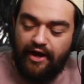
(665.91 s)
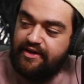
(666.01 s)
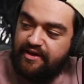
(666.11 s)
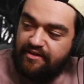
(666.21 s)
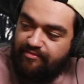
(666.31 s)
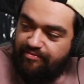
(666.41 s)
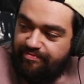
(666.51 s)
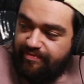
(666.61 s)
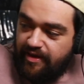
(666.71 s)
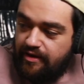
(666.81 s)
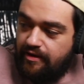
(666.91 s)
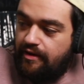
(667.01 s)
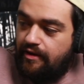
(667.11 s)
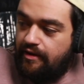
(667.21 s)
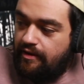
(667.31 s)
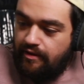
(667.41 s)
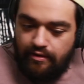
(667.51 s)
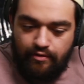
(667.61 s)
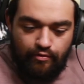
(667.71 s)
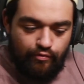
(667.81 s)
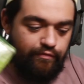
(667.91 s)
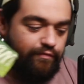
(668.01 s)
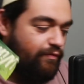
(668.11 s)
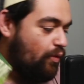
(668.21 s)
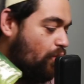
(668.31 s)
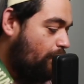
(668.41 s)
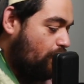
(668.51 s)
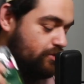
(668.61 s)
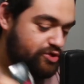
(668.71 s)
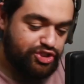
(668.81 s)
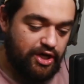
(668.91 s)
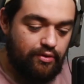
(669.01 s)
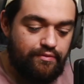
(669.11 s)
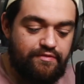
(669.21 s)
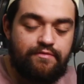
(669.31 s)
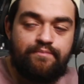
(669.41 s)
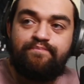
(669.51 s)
can fit 4 more gels.